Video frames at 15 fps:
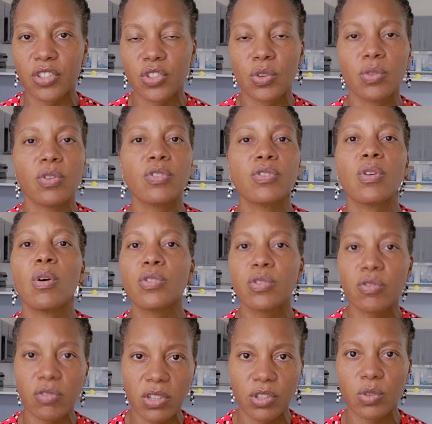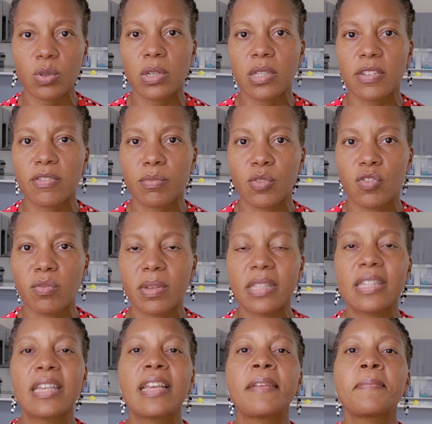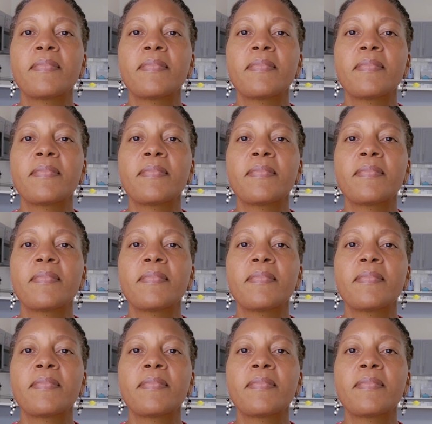So there's also restorative movement,